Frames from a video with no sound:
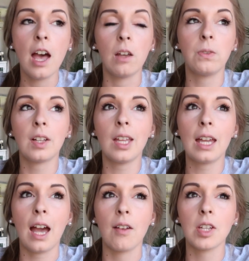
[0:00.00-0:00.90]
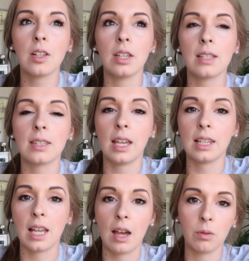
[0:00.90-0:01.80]
I feel like having a list
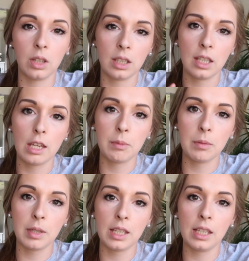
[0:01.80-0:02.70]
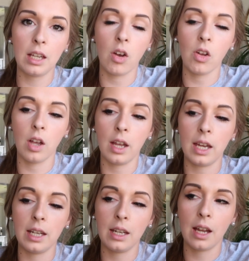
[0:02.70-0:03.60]
like that really keeps me
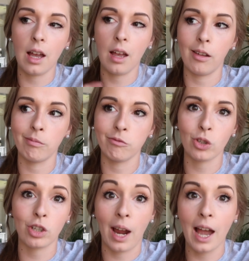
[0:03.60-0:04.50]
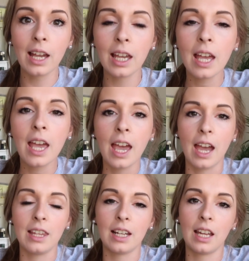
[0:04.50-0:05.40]
on um, track
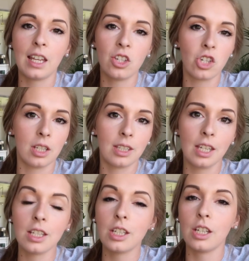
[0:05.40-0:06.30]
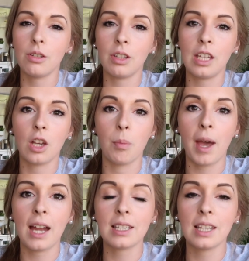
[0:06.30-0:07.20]
and then I can just continually go
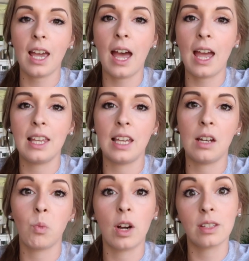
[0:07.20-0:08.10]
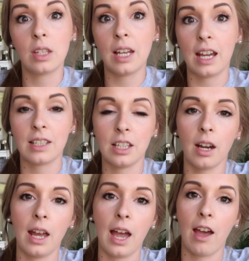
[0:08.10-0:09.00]
back to that and then where's the next
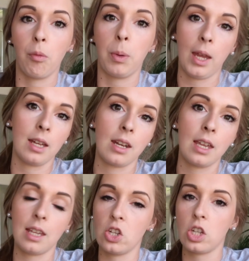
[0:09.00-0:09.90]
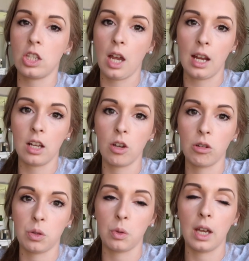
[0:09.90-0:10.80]
area I have planned and then just kind of
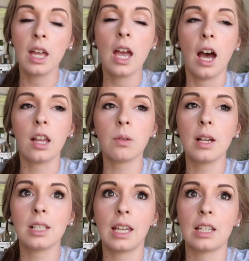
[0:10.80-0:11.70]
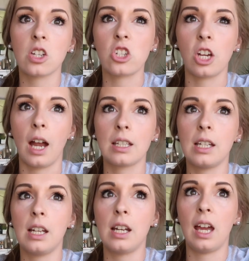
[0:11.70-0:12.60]
go through it. Otherwise I get
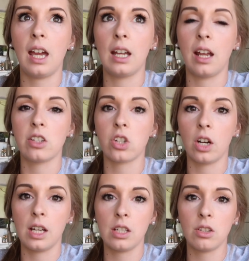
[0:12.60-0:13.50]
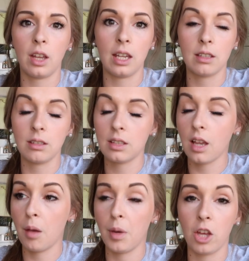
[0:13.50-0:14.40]
distracted and I start into like
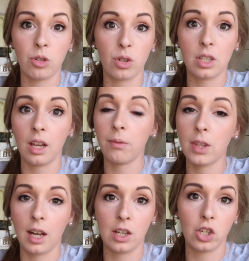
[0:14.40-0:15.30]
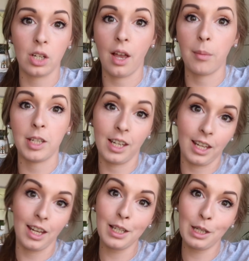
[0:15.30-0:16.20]
some other stuff that I should not be
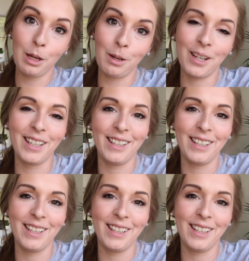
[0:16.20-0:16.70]
digging into.